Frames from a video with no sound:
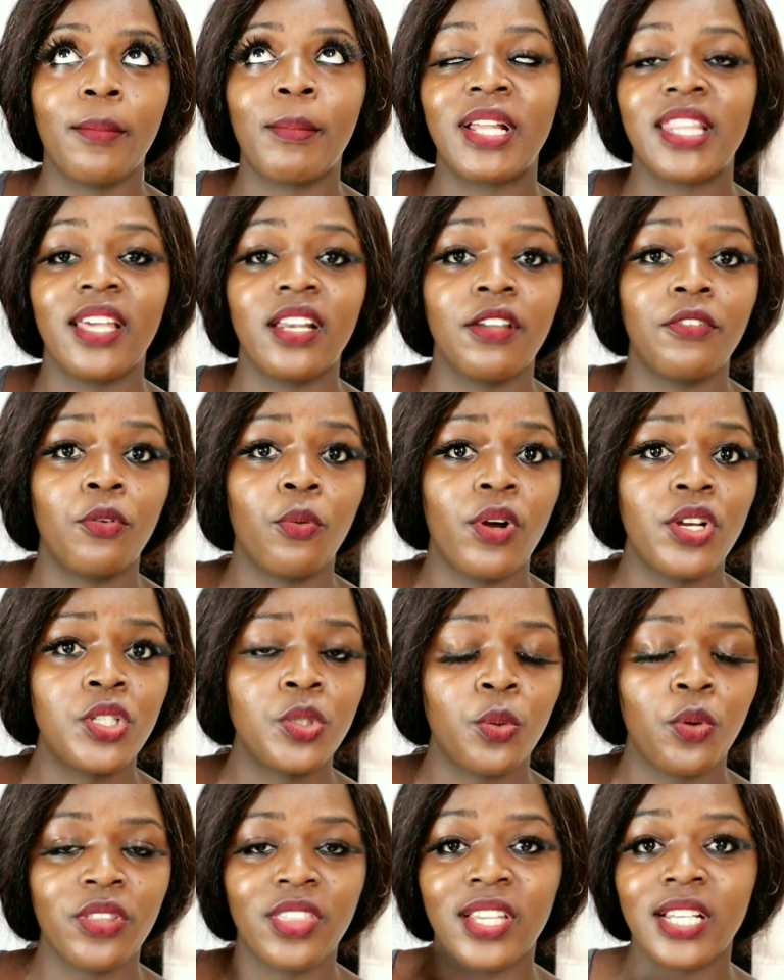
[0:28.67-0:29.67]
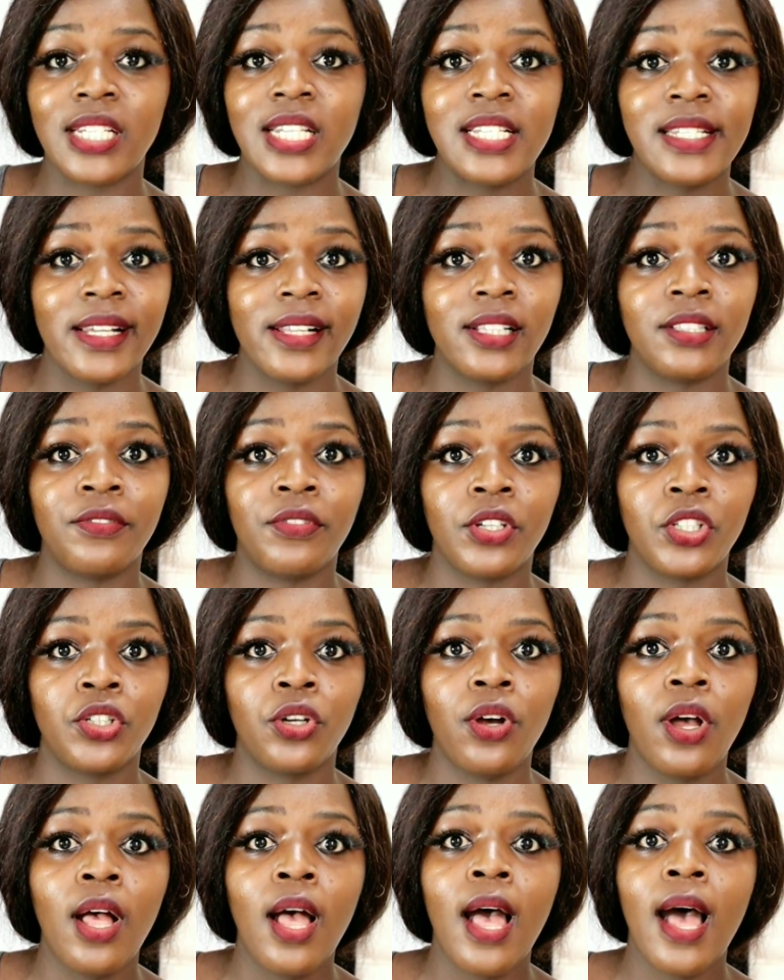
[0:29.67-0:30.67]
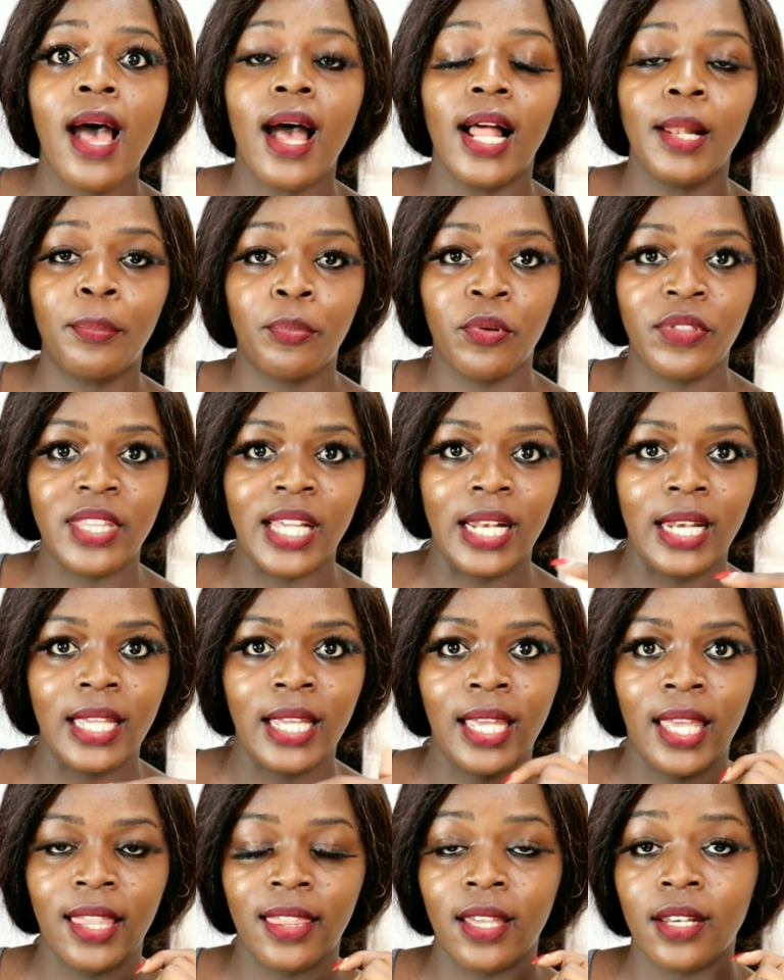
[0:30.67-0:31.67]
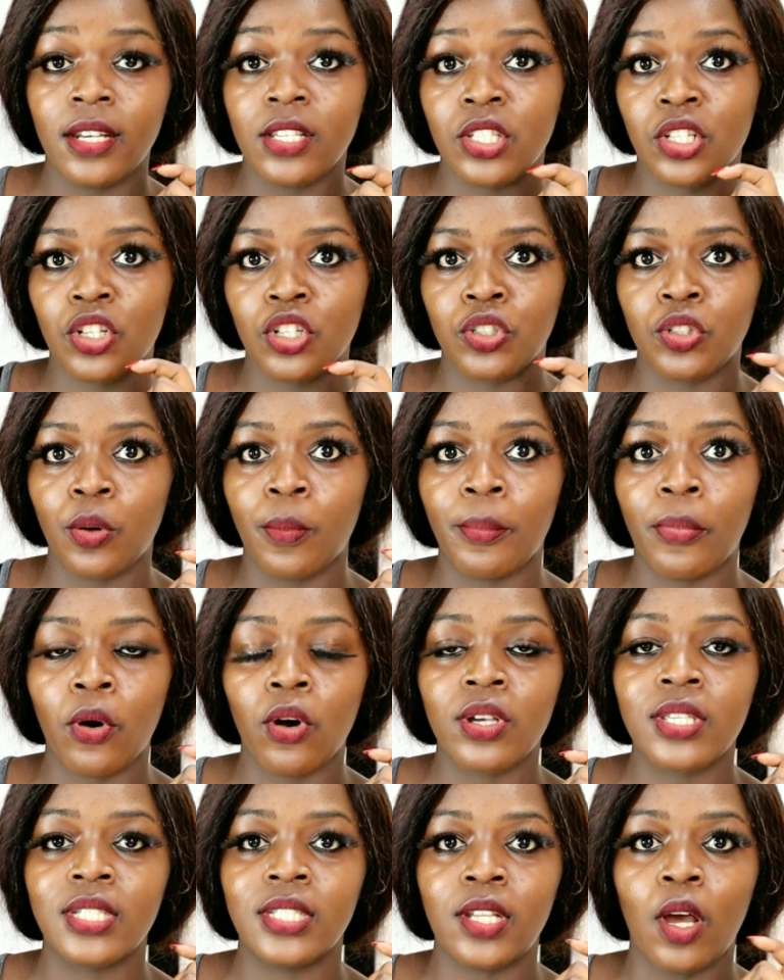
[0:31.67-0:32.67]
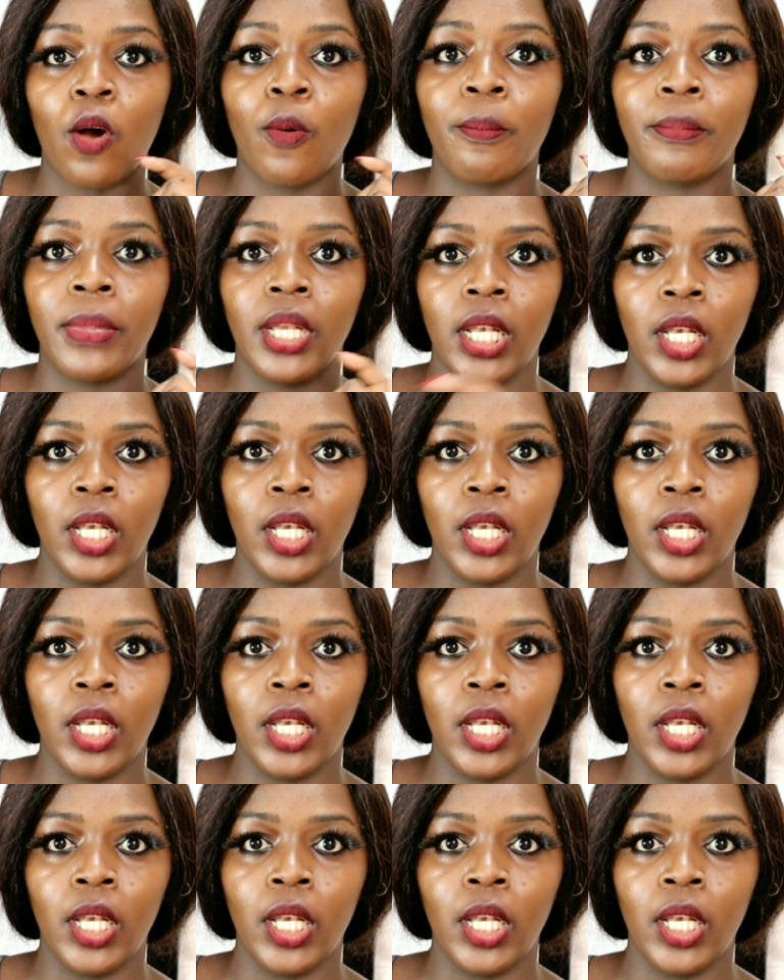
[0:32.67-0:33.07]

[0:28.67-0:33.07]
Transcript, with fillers: but then if you want to watch the detailed video, I'll put the link in the description box down